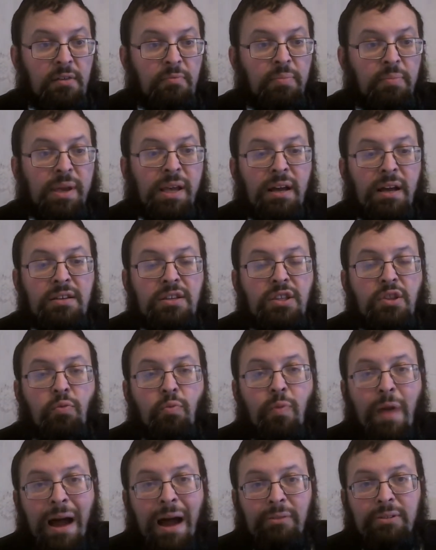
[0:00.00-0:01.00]
because the
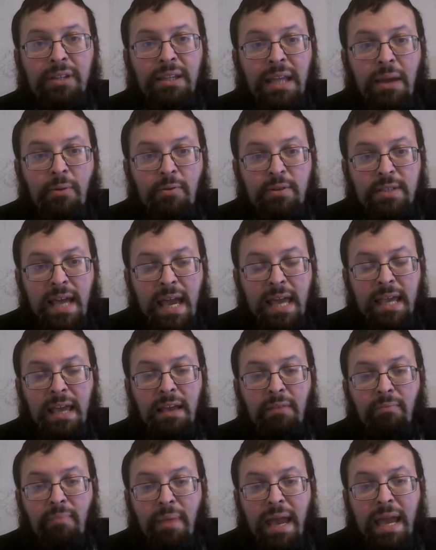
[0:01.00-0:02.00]
route that they were
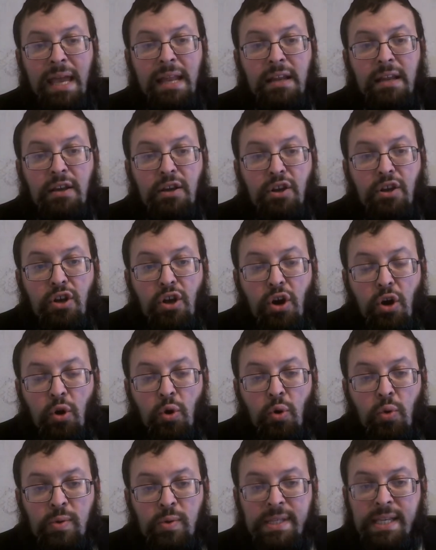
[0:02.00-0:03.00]
taking made
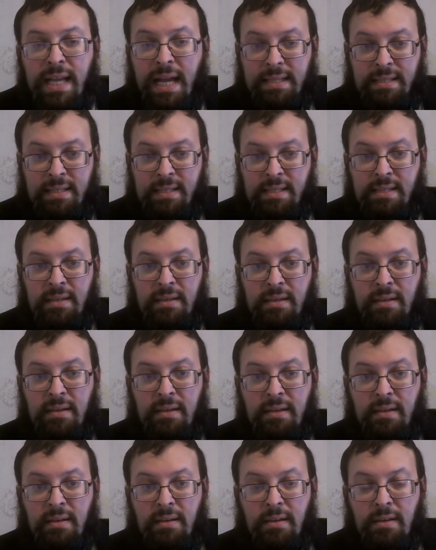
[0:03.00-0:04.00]
no sense.
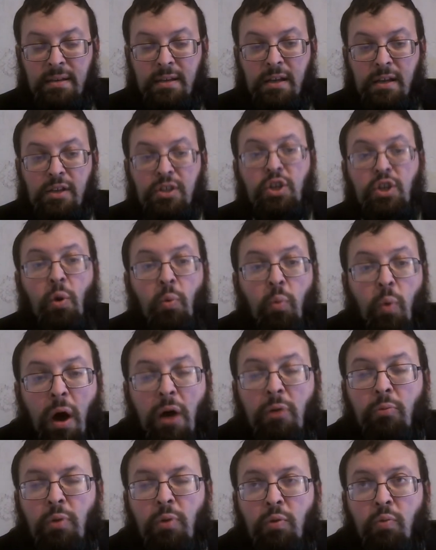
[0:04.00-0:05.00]
So,
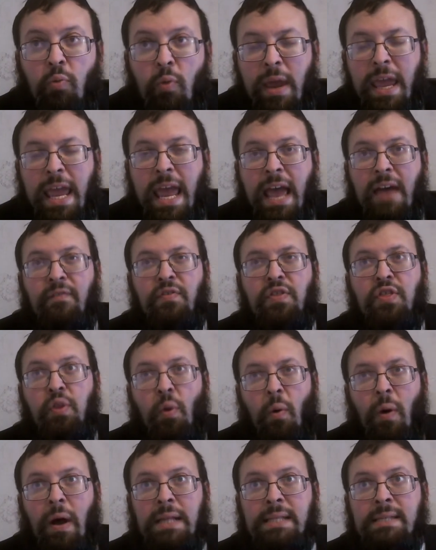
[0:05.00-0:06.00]
what would we have
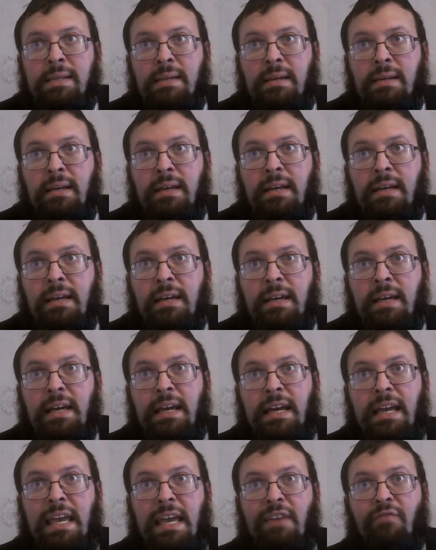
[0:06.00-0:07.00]
thought
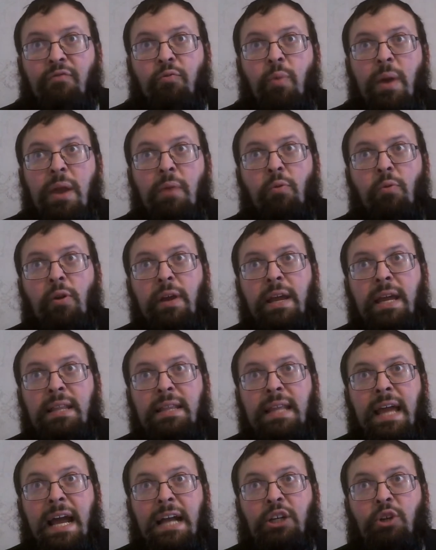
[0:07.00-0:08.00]
if we were
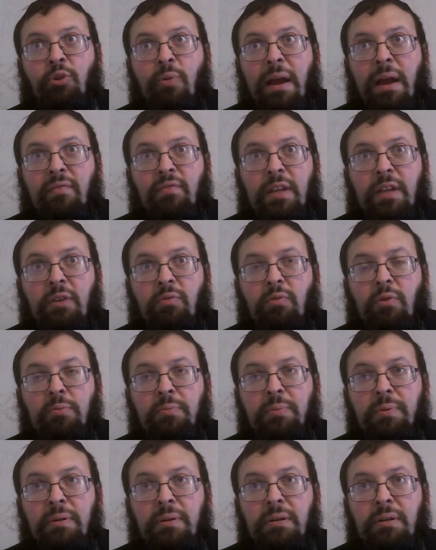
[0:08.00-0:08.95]
in that traveling group?